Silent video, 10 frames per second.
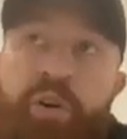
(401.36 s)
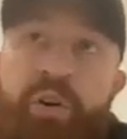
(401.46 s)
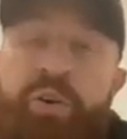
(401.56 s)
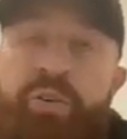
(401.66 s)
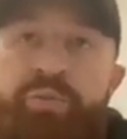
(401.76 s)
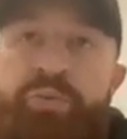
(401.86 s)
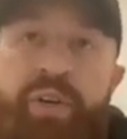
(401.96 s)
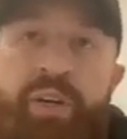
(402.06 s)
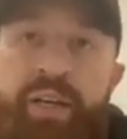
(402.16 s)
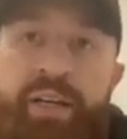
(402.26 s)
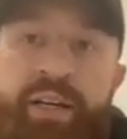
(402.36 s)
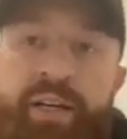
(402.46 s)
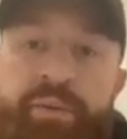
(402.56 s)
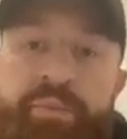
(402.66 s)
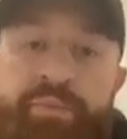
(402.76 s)
of,
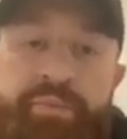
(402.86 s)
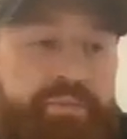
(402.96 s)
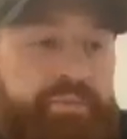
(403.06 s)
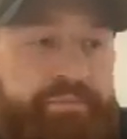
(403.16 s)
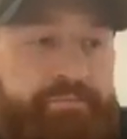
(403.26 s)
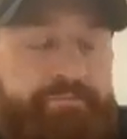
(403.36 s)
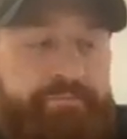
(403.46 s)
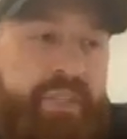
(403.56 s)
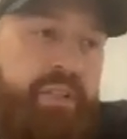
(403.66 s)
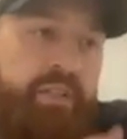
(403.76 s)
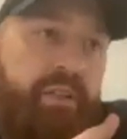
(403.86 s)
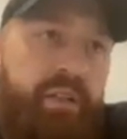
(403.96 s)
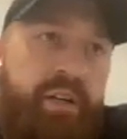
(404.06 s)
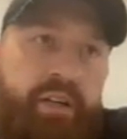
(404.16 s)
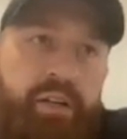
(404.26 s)
I don't
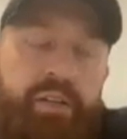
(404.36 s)
know,